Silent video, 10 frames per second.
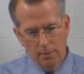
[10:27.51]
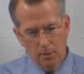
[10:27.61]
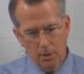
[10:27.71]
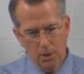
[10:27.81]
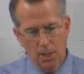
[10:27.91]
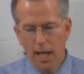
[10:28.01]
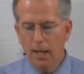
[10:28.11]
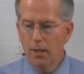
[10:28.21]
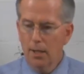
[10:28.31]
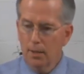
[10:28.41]

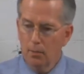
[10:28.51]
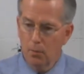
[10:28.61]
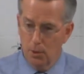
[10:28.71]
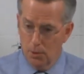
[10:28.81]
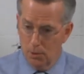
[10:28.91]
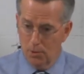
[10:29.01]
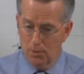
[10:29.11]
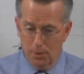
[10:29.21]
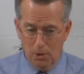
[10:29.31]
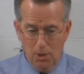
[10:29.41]
Christianity
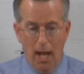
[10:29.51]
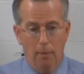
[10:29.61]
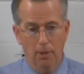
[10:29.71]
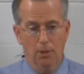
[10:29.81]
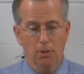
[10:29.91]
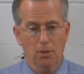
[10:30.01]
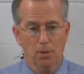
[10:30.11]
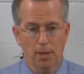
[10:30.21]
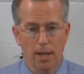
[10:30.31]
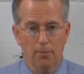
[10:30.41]
was established
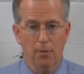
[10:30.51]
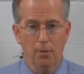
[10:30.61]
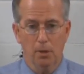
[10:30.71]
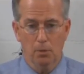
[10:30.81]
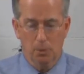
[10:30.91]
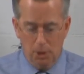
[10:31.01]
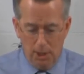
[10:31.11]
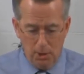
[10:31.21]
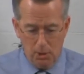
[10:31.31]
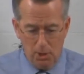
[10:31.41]
uh, after, you know, when
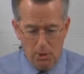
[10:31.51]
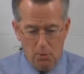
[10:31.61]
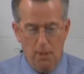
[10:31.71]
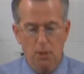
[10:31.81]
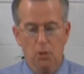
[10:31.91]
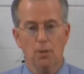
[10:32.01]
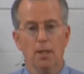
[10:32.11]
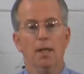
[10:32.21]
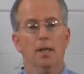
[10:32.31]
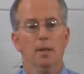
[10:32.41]
Jesus did his
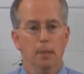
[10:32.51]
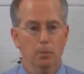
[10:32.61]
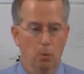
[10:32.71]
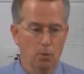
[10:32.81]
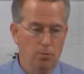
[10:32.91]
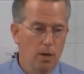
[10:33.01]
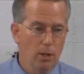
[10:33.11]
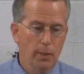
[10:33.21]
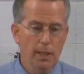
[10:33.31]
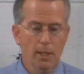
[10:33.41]
ministry, people were
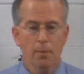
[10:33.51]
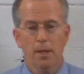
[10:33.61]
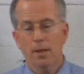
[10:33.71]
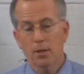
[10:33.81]
following him.